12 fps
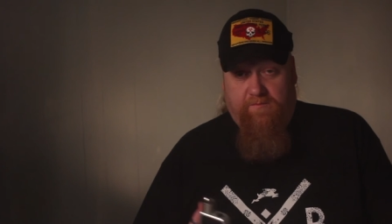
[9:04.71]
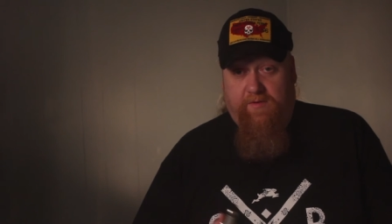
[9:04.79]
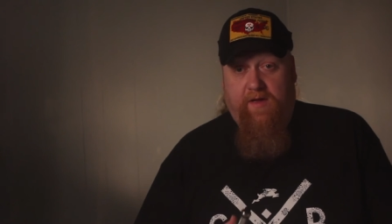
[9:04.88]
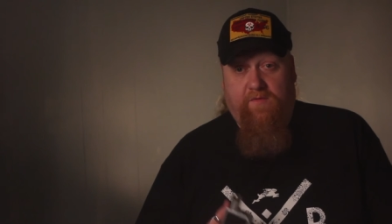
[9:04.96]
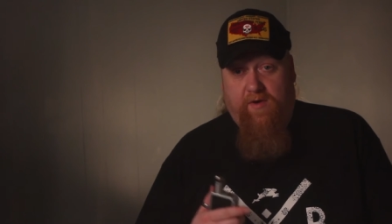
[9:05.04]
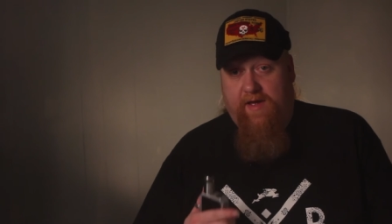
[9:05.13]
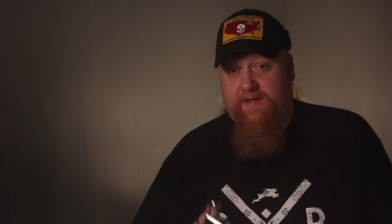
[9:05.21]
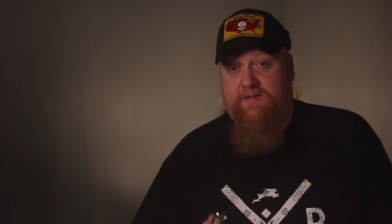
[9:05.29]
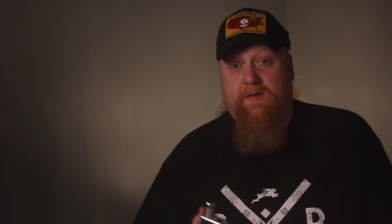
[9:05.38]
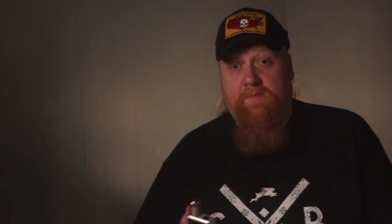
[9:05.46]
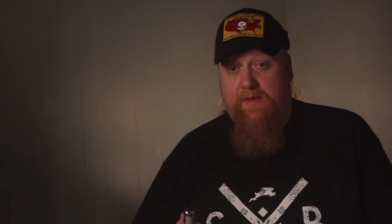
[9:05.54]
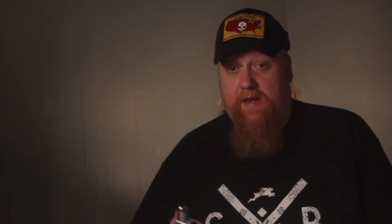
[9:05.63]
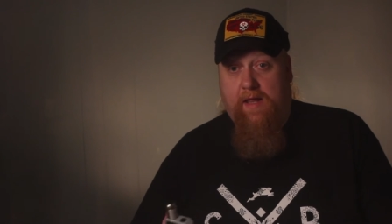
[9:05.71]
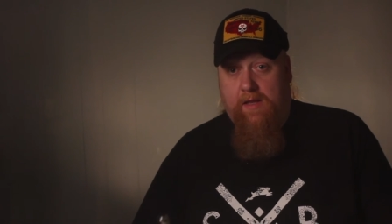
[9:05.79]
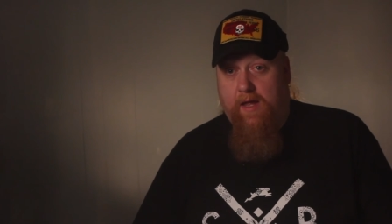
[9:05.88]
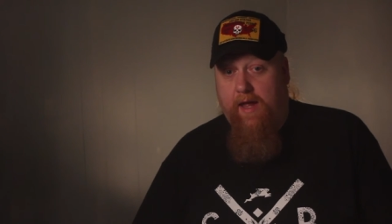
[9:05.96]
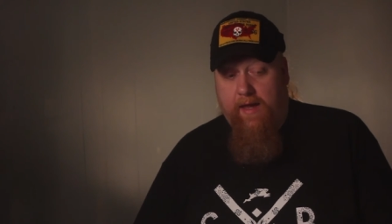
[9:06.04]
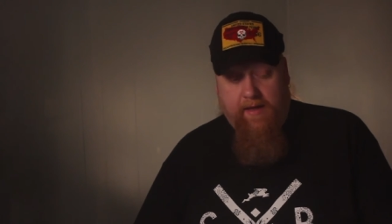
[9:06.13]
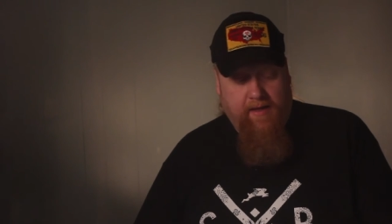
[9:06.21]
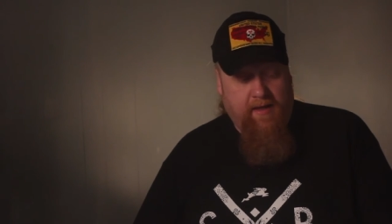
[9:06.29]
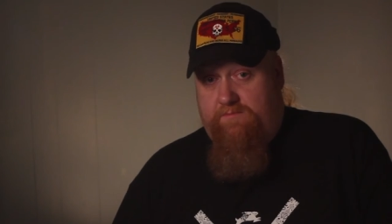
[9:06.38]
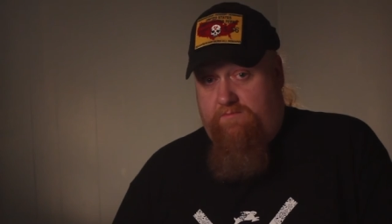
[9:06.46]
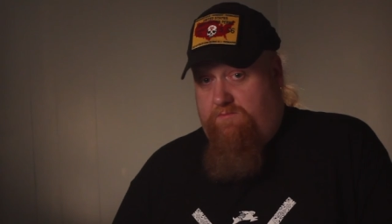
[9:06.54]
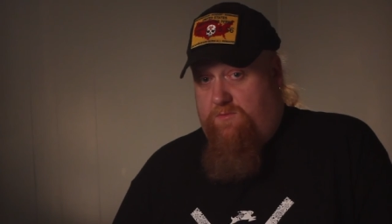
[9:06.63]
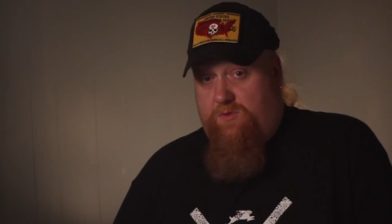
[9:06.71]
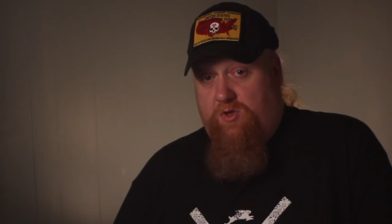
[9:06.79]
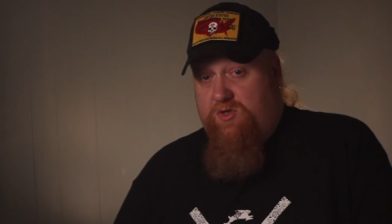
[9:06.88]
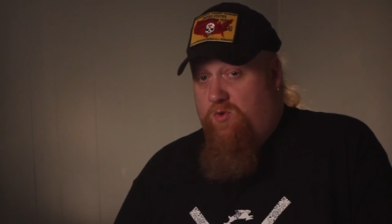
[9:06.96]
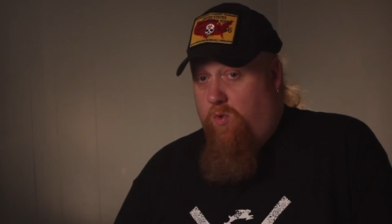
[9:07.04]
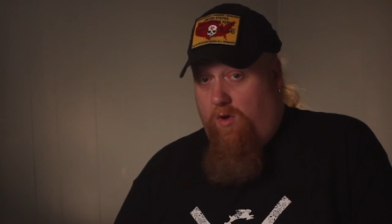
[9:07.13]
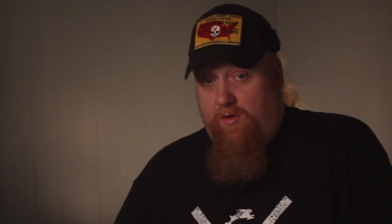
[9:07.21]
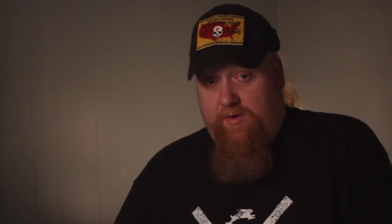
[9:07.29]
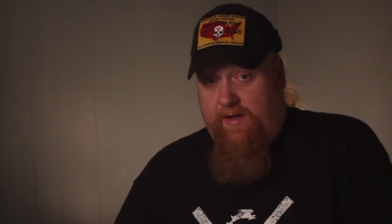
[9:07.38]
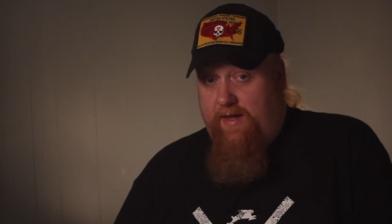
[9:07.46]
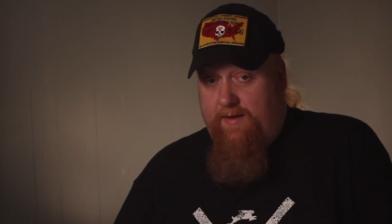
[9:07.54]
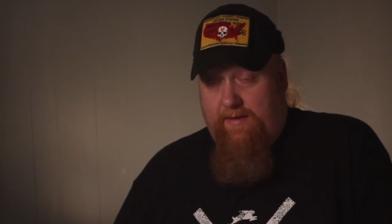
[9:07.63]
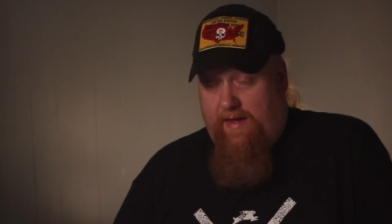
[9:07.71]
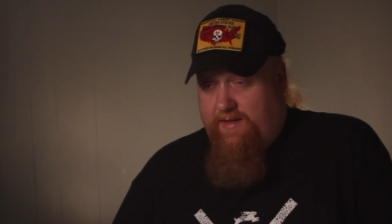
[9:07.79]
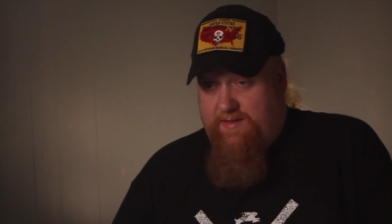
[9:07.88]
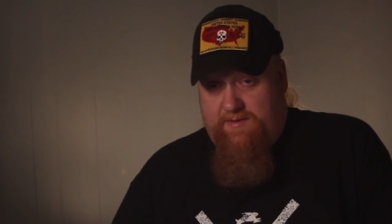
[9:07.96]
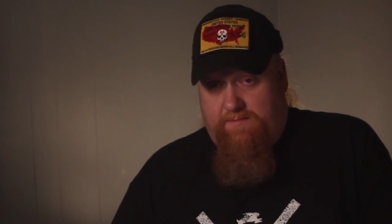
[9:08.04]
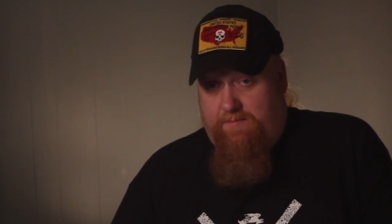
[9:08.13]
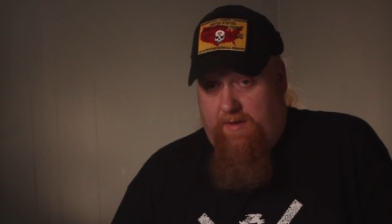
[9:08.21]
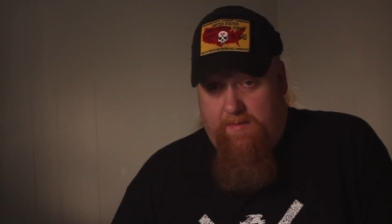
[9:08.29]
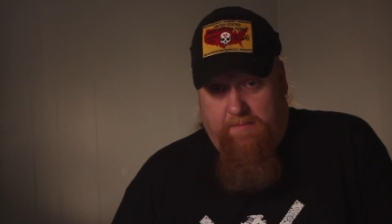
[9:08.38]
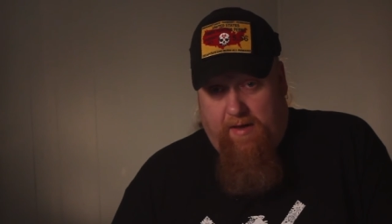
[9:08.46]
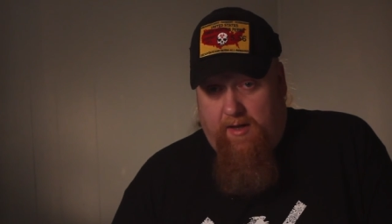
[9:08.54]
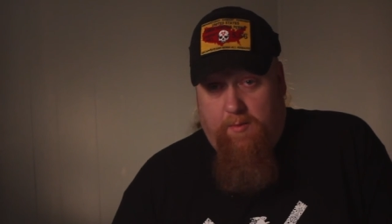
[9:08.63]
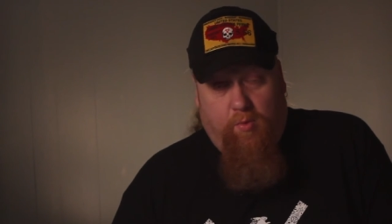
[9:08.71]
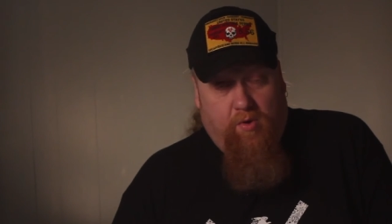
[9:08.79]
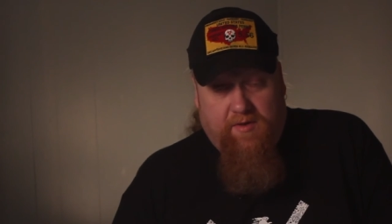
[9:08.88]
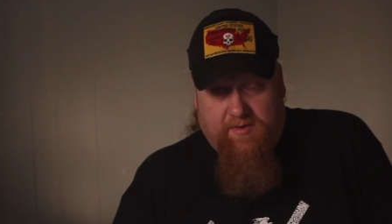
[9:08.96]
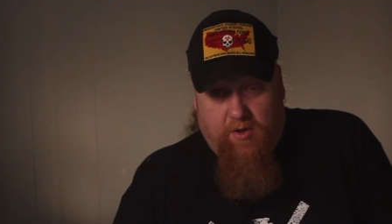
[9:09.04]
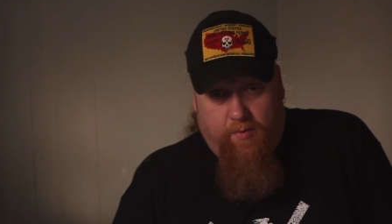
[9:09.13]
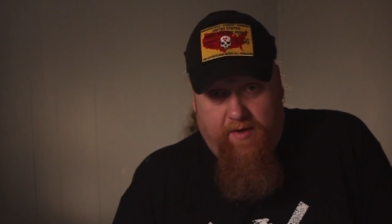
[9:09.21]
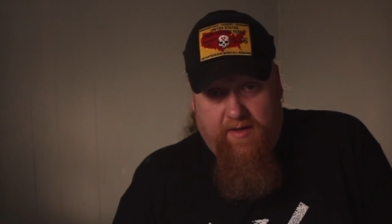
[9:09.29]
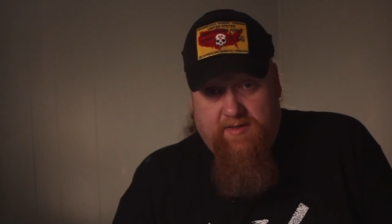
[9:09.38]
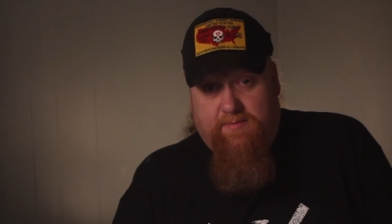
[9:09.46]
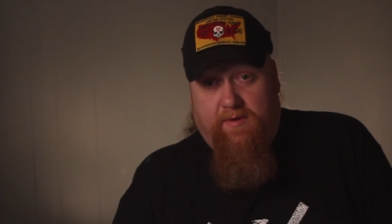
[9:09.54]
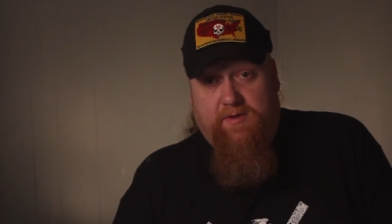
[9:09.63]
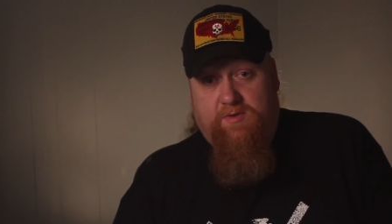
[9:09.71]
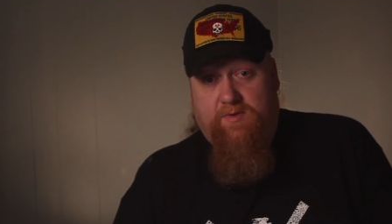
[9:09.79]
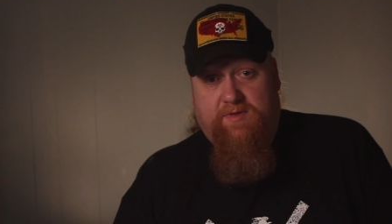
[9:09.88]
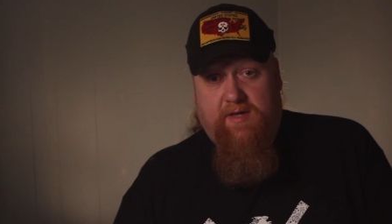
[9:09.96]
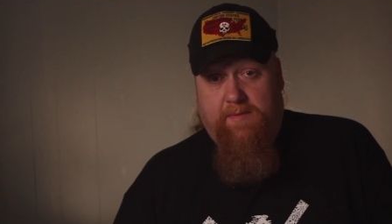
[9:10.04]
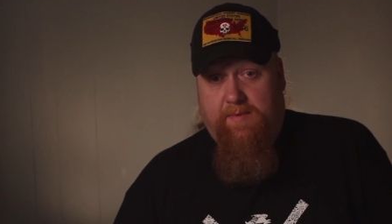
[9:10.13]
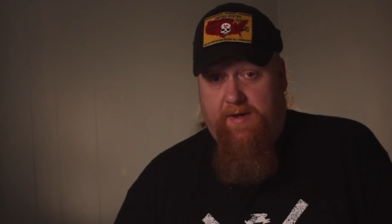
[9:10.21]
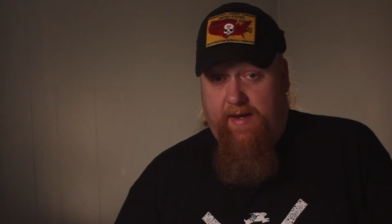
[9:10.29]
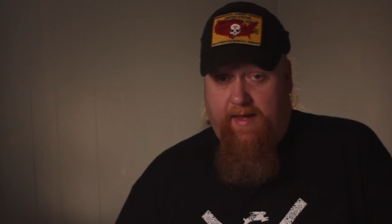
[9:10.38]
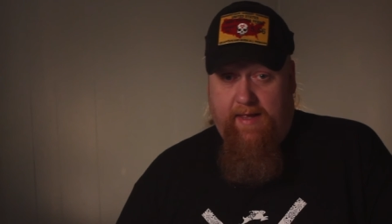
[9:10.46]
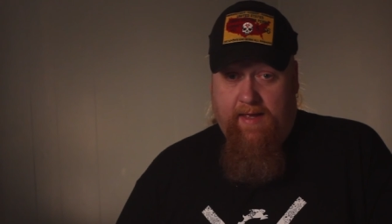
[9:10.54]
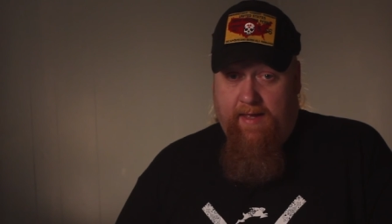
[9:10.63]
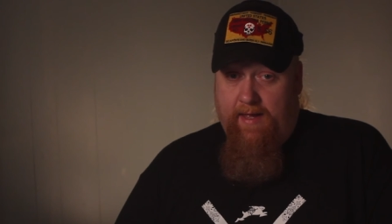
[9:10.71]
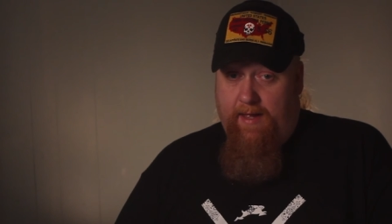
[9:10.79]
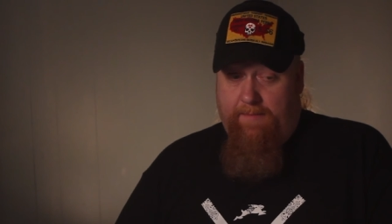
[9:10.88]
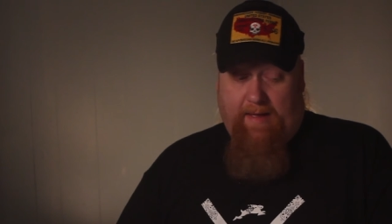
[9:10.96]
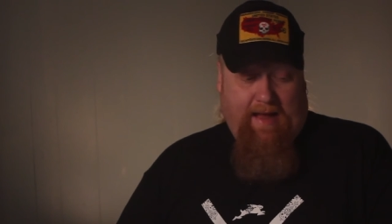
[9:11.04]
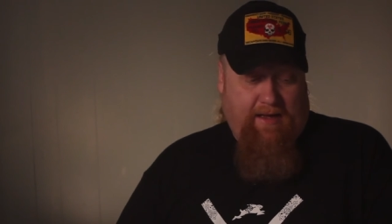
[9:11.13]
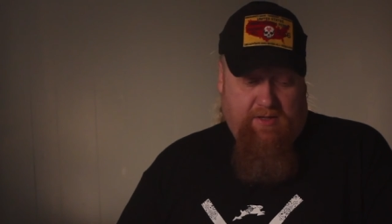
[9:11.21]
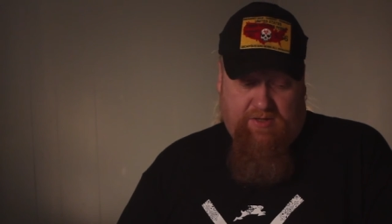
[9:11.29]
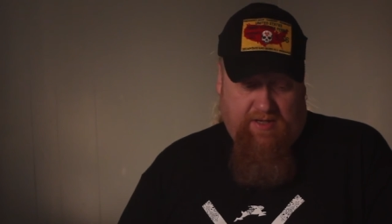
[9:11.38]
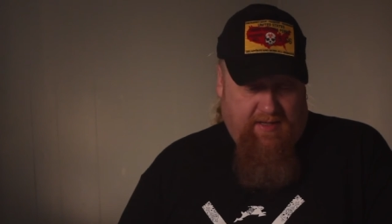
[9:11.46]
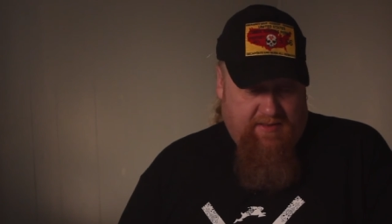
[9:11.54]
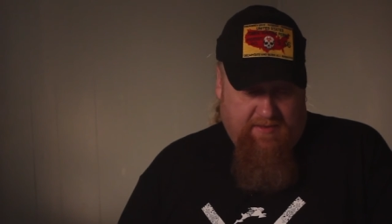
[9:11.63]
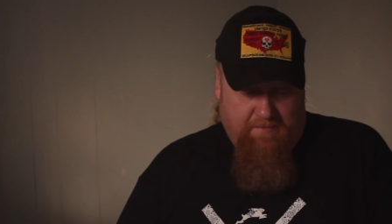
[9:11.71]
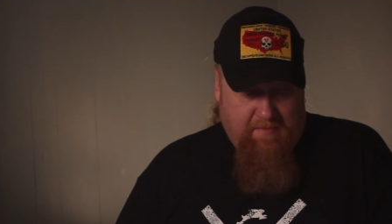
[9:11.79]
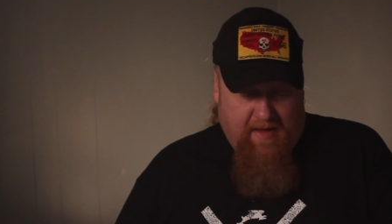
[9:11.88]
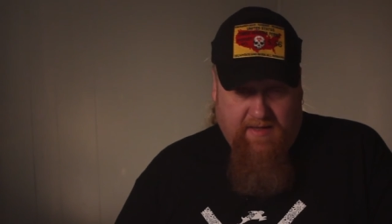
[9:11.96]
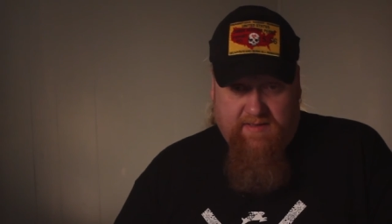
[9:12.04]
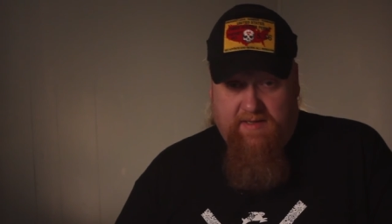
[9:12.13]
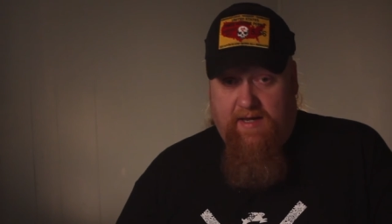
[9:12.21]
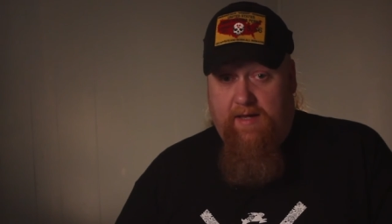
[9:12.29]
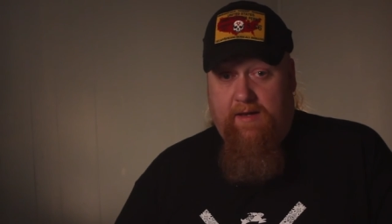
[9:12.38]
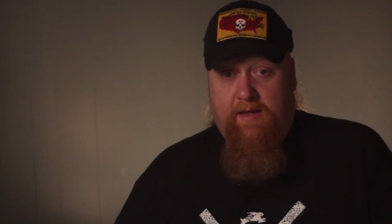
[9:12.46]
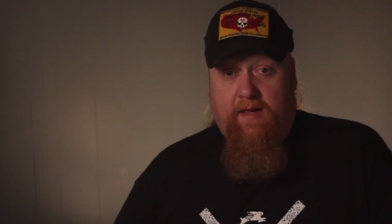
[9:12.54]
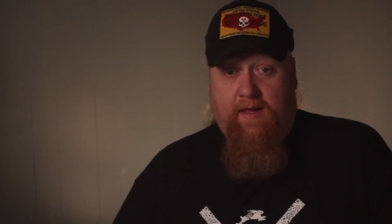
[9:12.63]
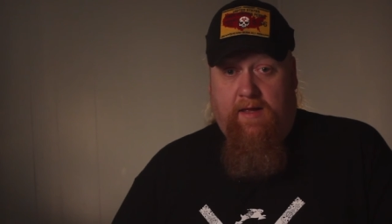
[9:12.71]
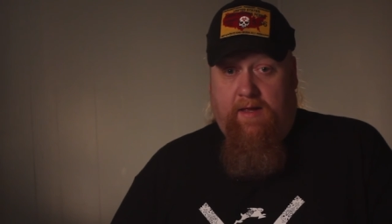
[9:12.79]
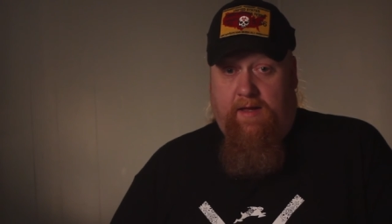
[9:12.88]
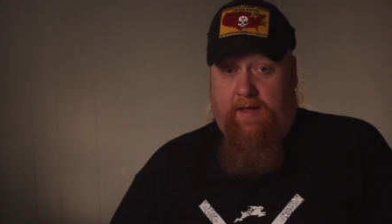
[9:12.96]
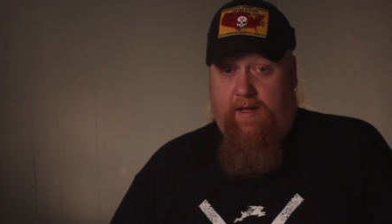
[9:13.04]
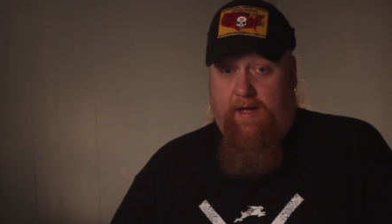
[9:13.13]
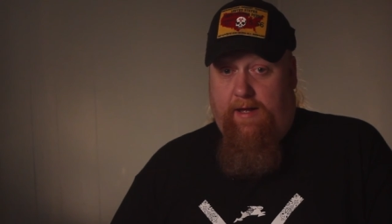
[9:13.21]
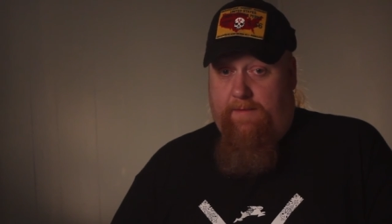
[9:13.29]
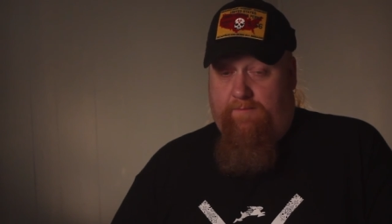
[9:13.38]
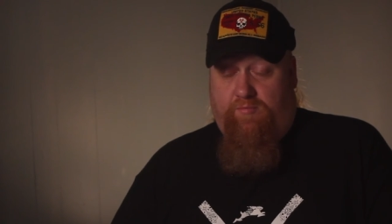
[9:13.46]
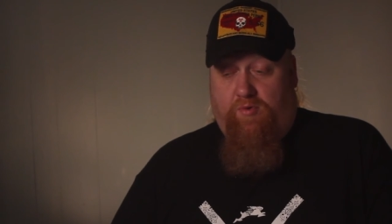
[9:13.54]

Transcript: flavor has something I like. Juice quality is impeccable as always by Suicide Bunny. Packaging is amazing. Um,